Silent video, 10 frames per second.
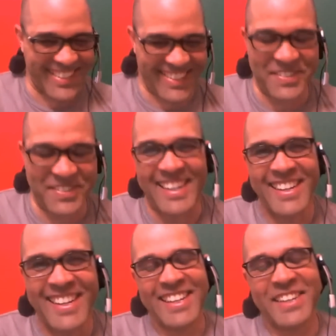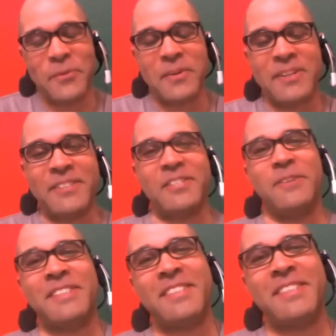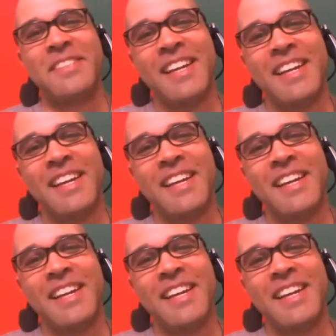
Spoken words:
You and your jokes.